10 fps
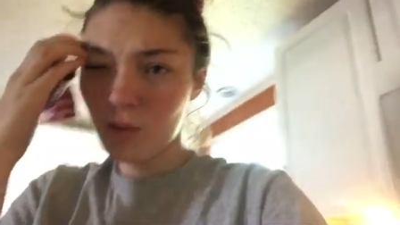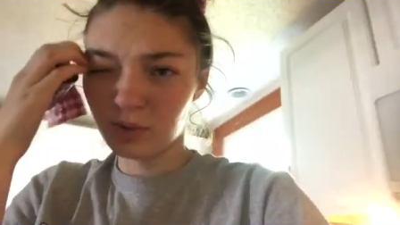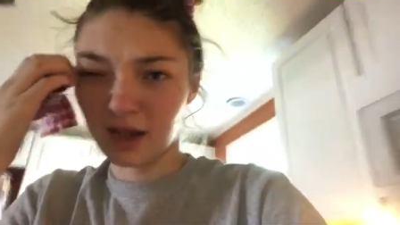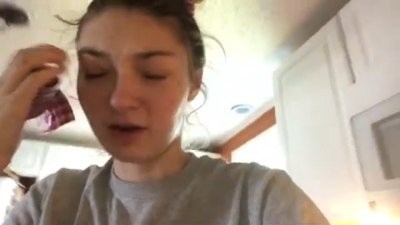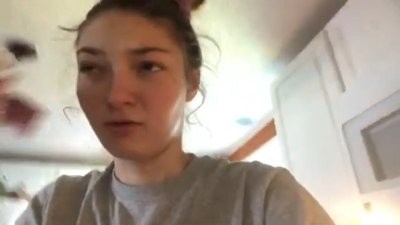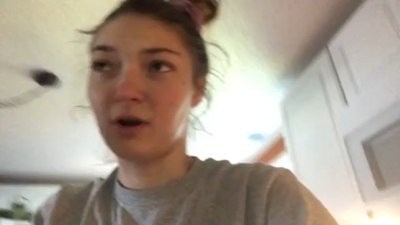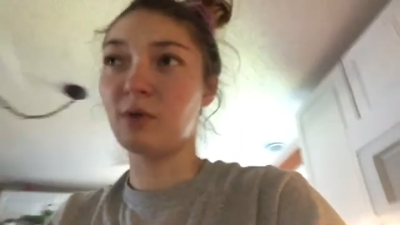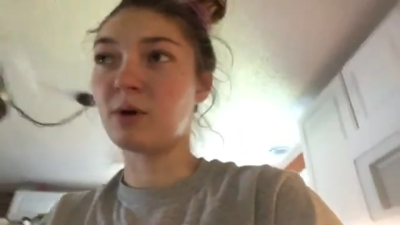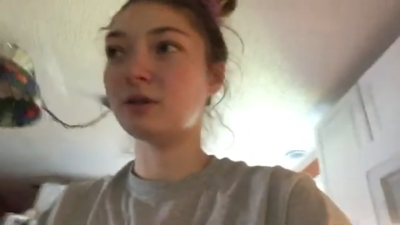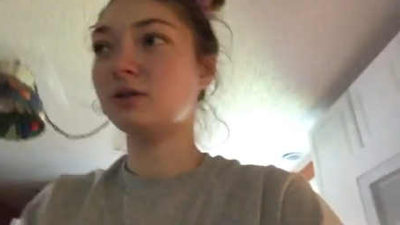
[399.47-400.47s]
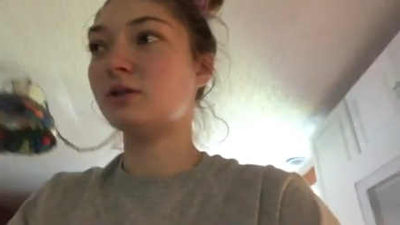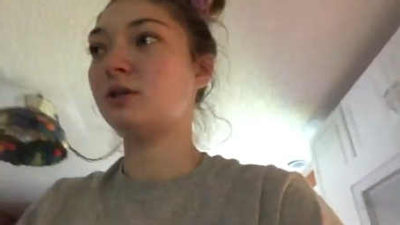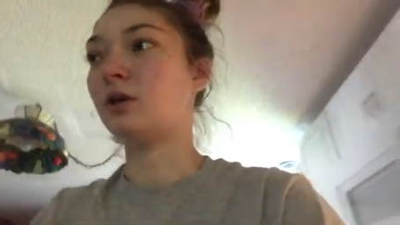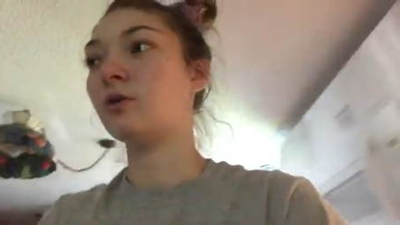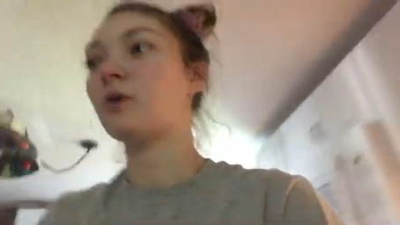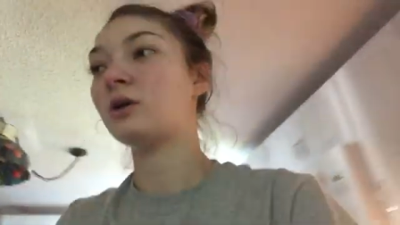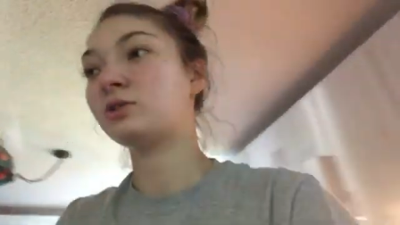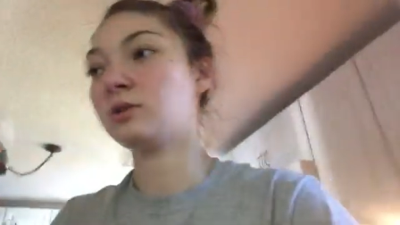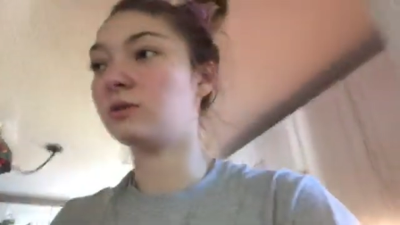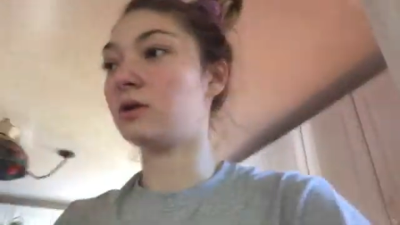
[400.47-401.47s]
plain gray ones too. I'll
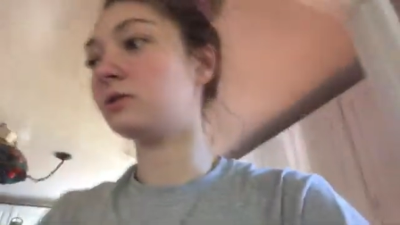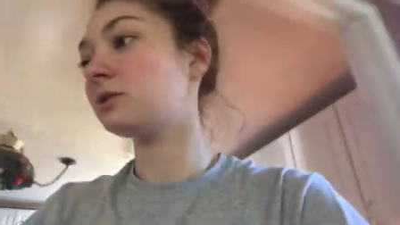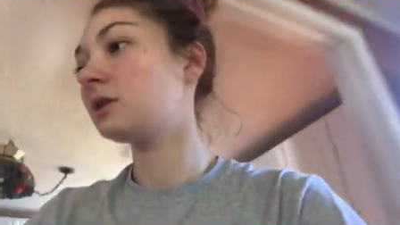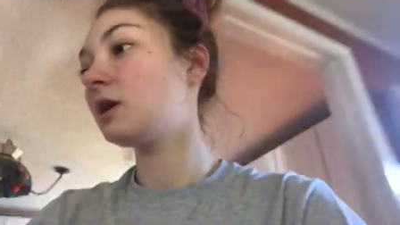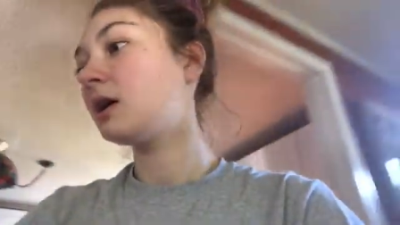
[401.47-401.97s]
show you those.